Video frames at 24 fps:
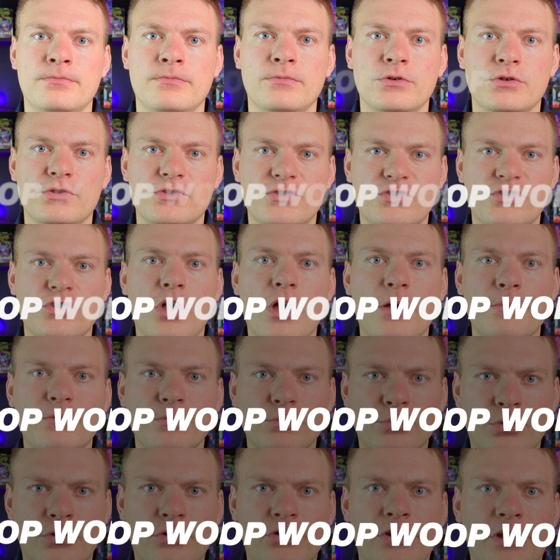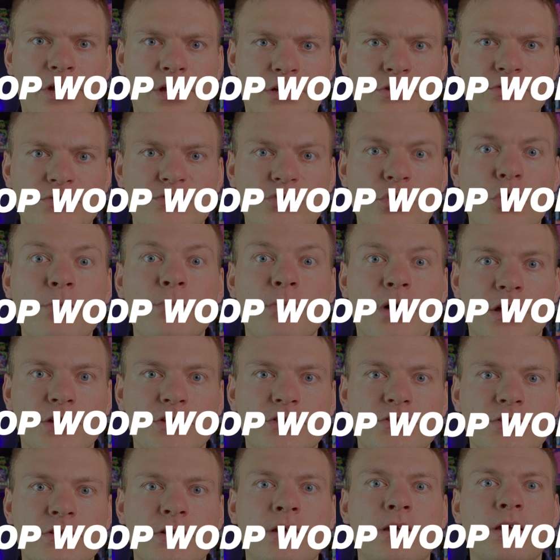Stop worrying so
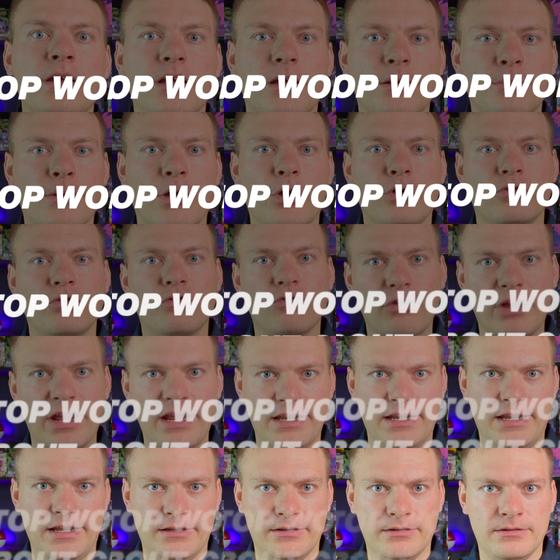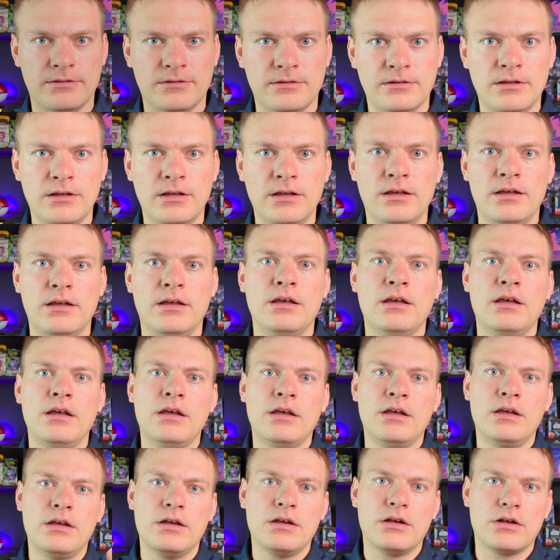much about grading.
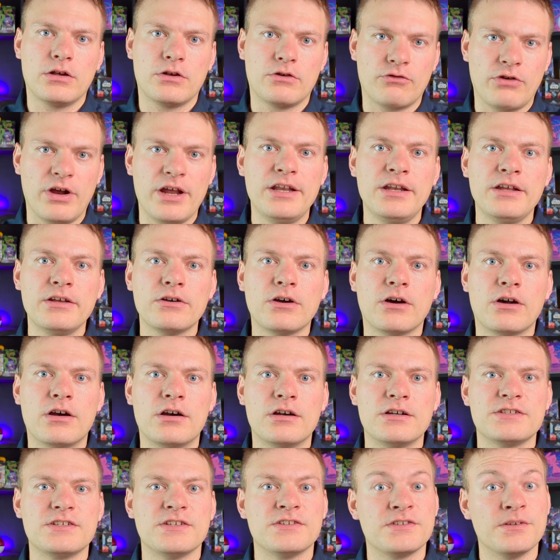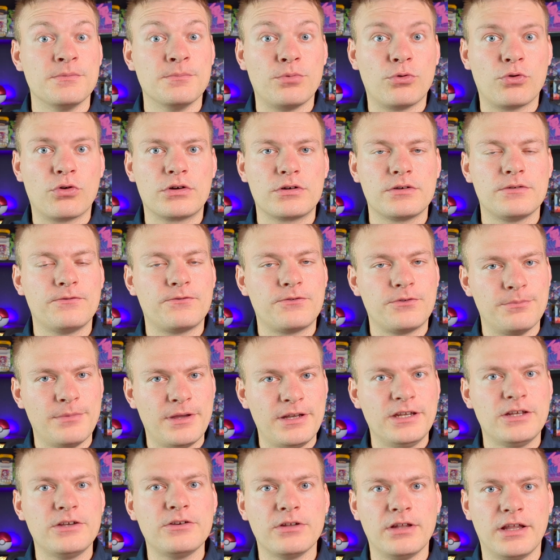Grading cards is important for
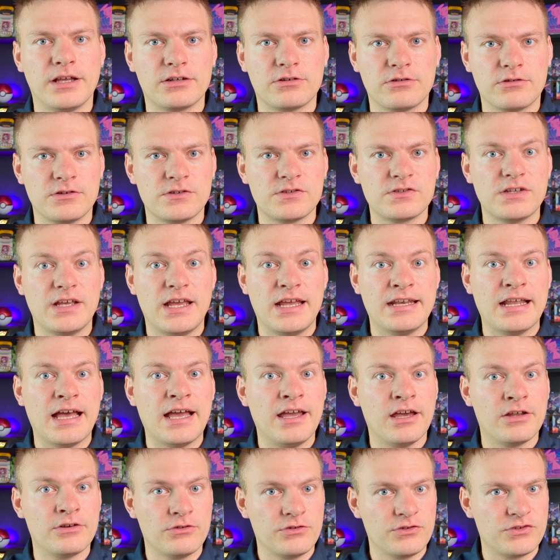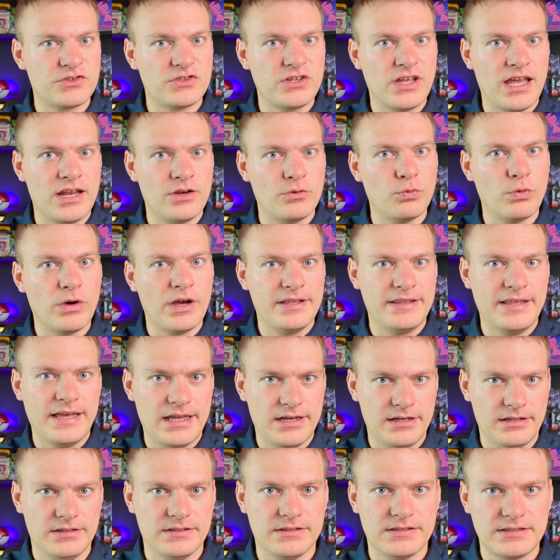many collectors, and I understand why that
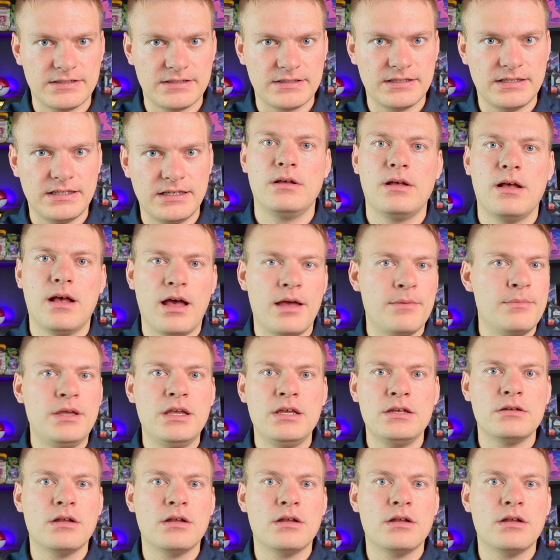is. I mean,